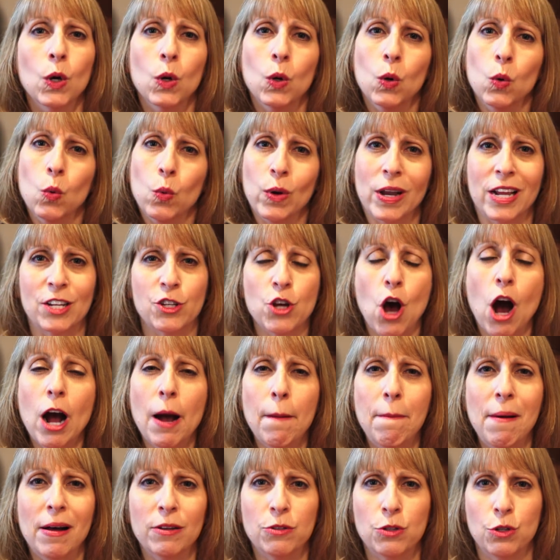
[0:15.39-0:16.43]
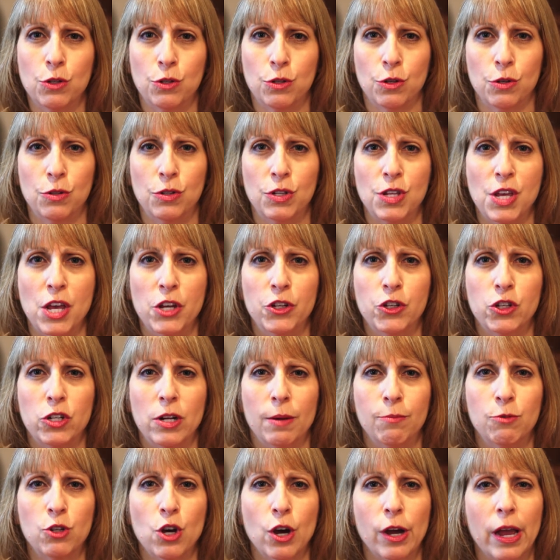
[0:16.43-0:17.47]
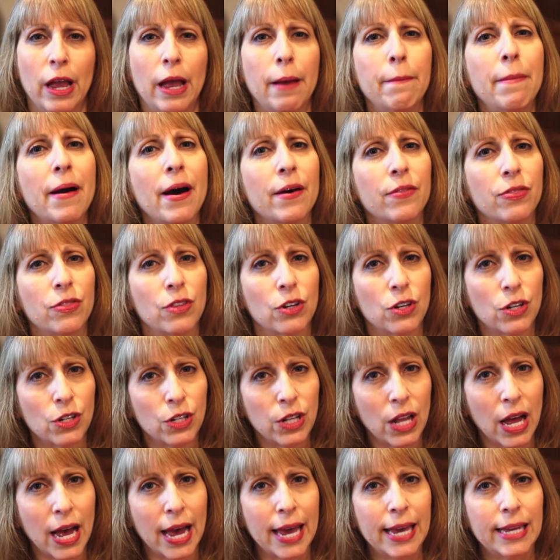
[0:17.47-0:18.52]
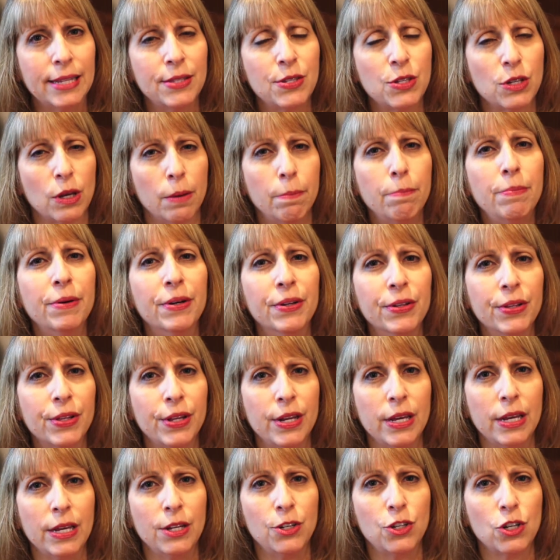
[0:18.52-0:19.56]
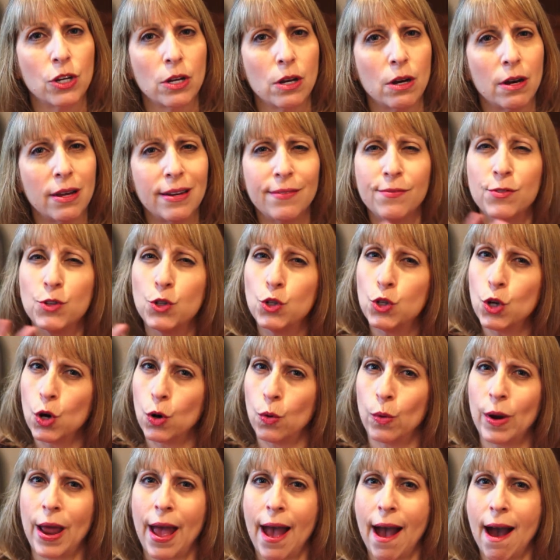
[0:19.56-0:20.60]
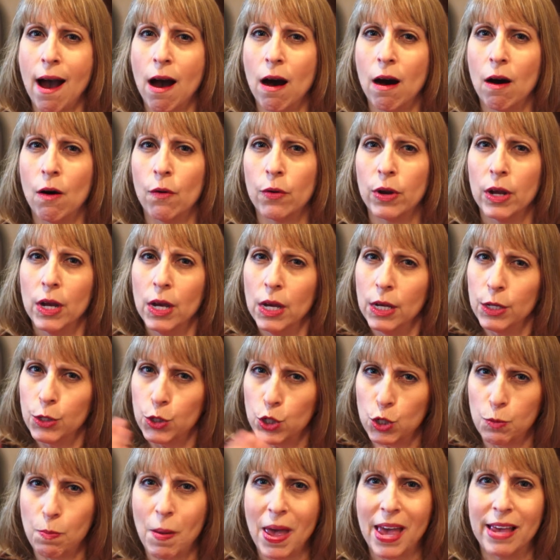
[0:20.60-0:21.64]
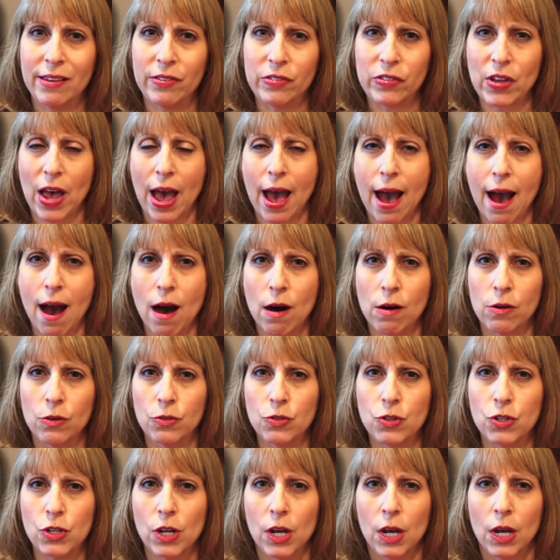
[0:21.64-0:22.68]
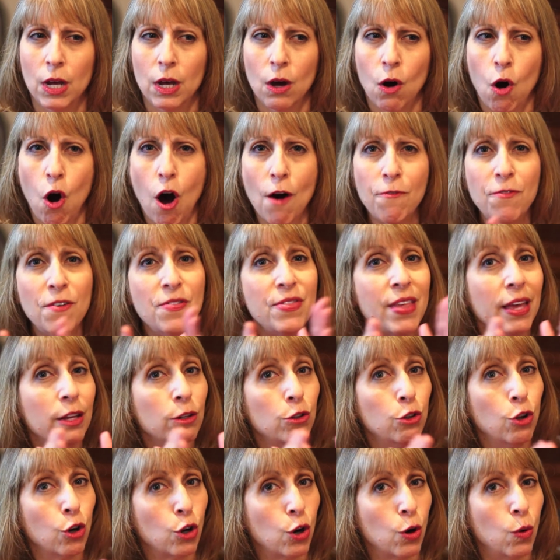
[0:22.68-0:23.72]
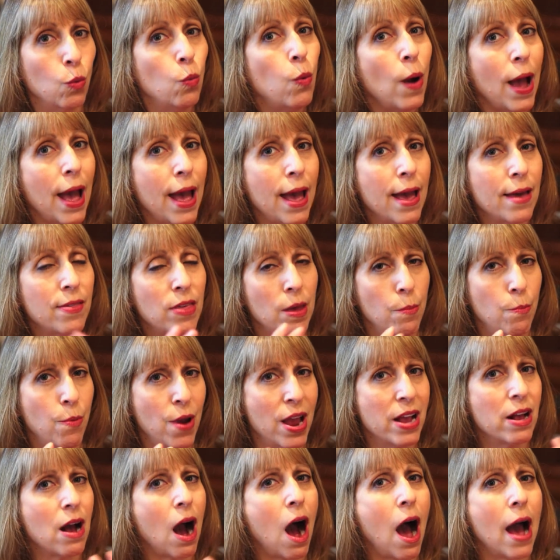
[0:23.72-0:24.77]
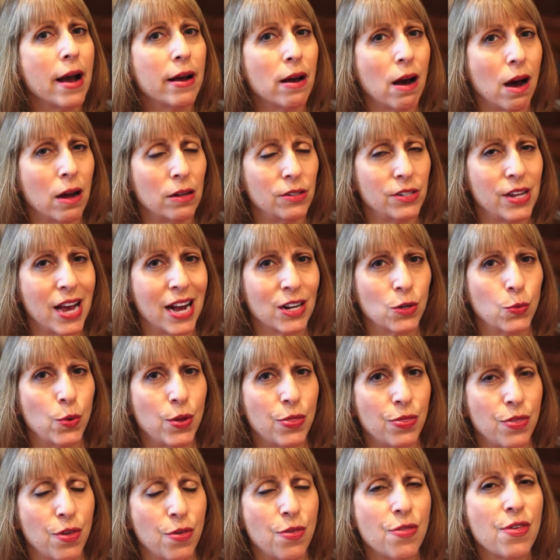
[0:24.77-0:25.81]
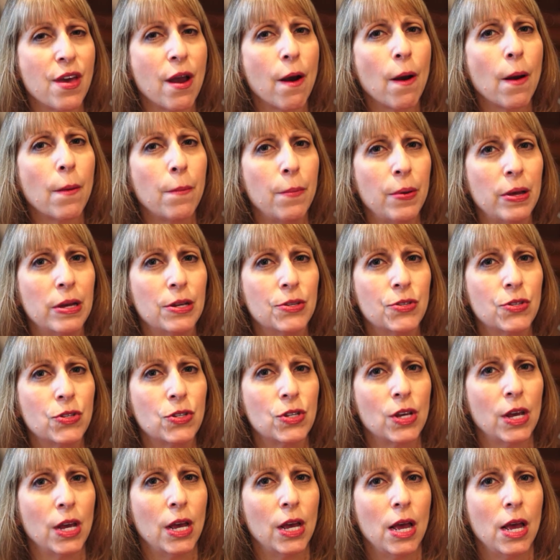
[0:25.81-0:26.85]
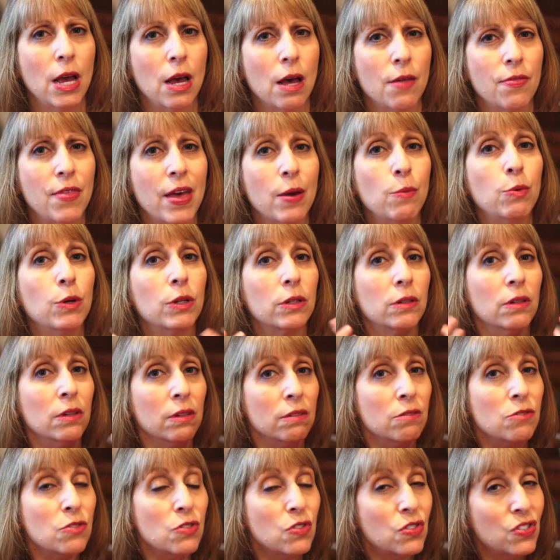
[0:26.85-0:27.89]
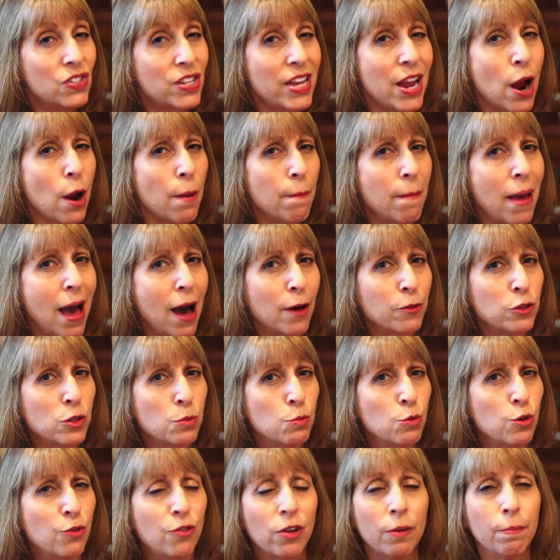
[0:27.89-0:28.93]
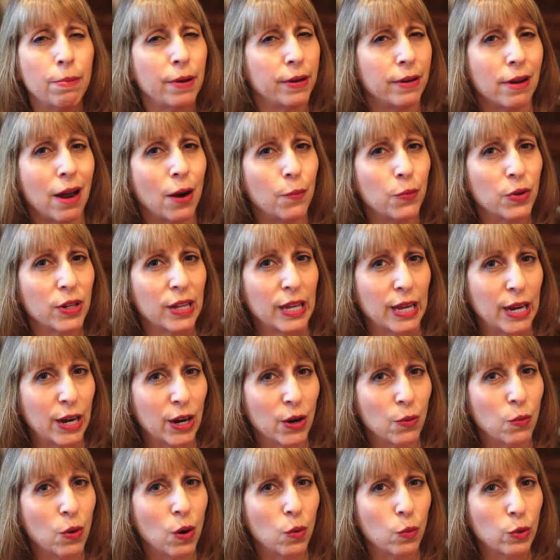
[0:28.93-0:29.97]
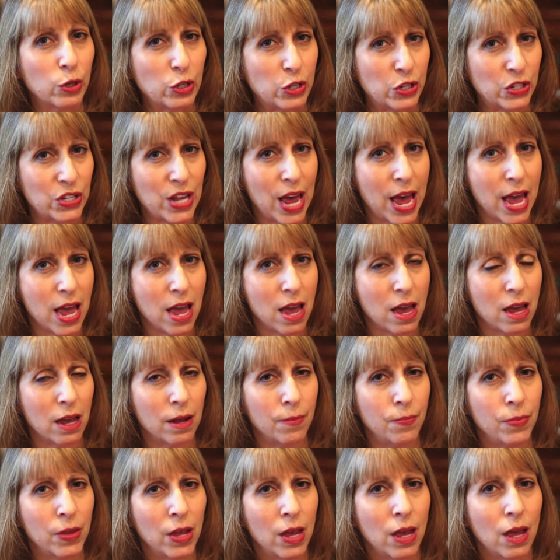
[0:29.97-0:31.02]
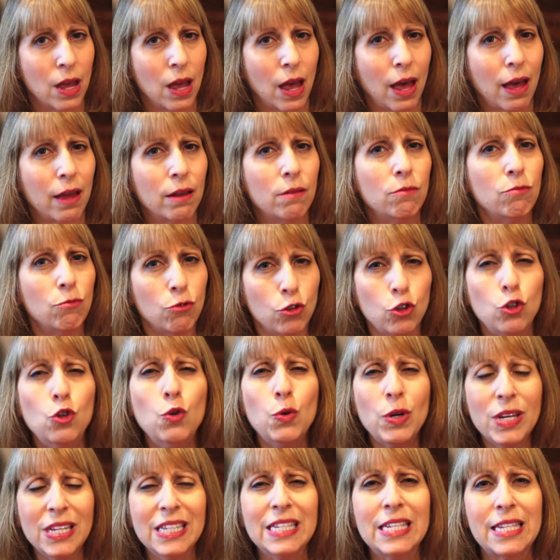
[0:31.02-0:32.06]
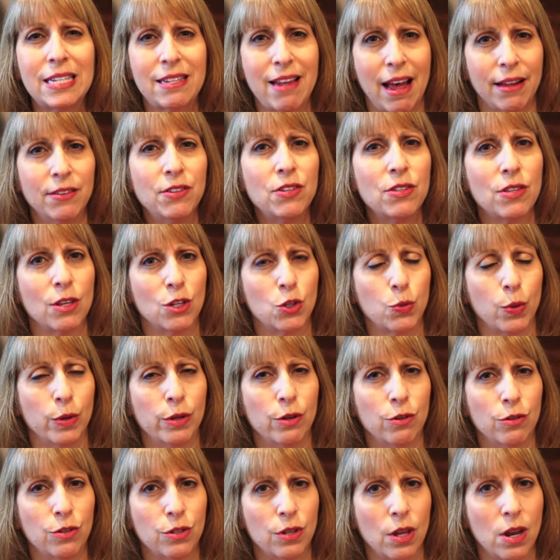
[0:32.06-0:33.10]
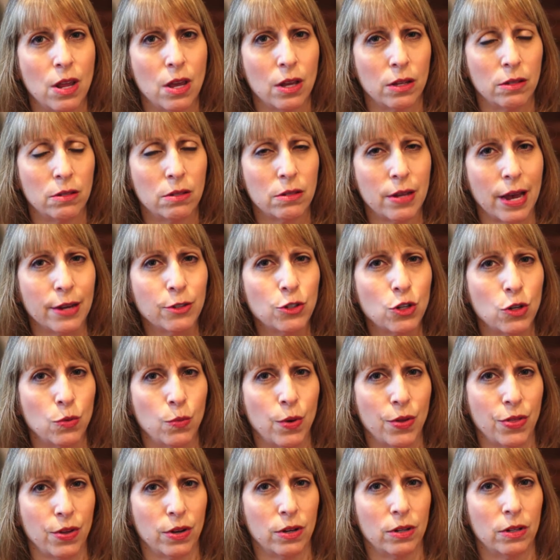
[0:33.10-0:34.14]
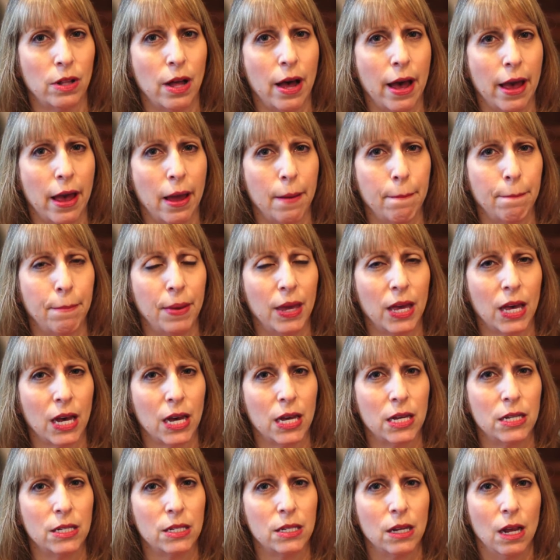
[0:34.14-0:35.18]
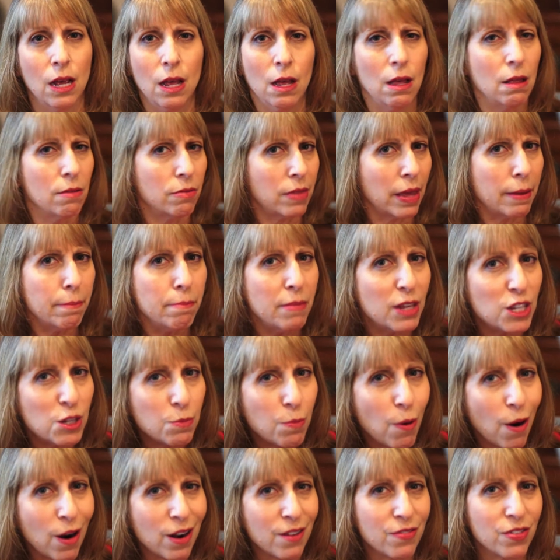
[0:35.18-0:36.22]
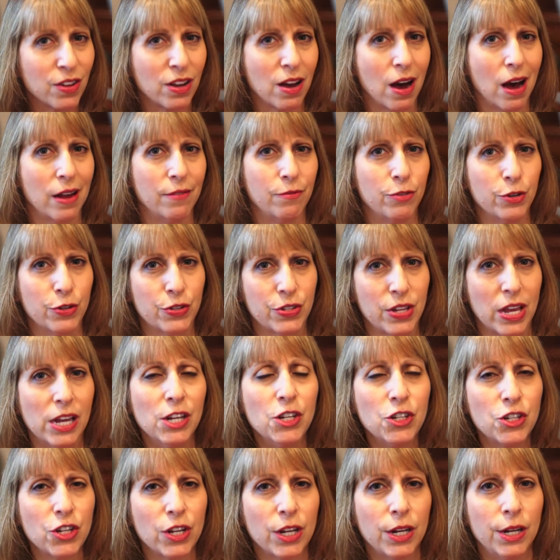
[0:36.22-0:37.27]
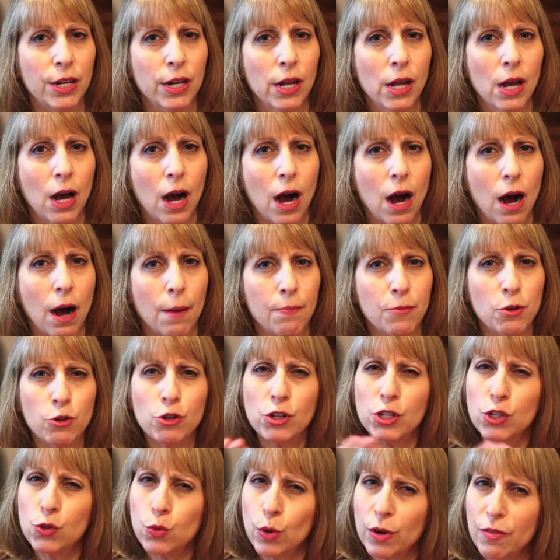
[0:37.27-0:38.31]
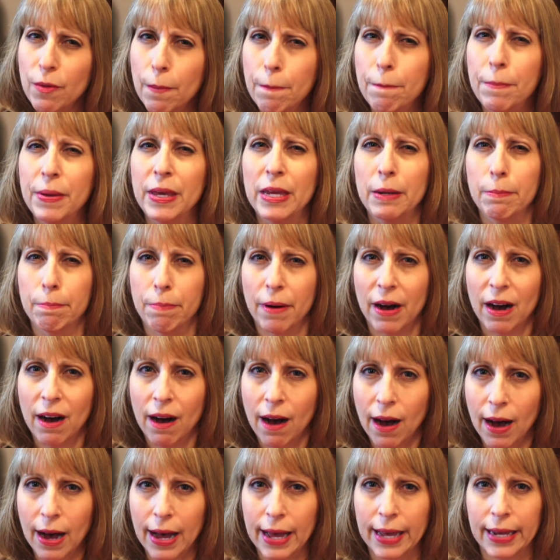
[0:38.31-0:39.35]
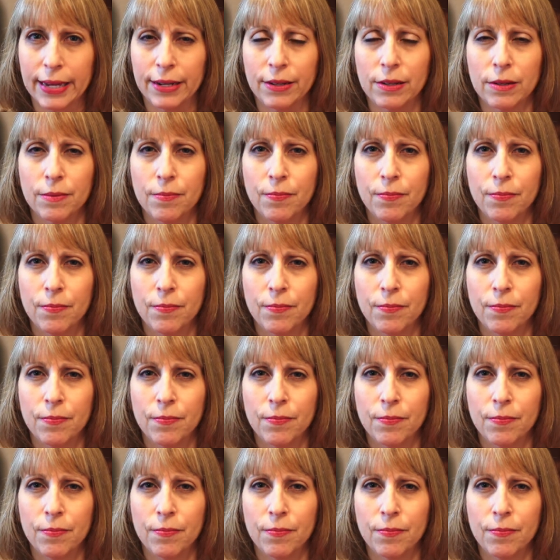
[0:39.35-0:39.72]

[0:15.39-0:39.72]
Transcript: When I talk about dissociation, I'm talking about the client's ability to kind of zone out, space out. Often they look away, they break eye contact with the therapist. They will see our mouths moving but not really hear what we're saying. And you can sense this when you're sitting in session with a client because they miss part of the conversation. They're just sort of a beat behind.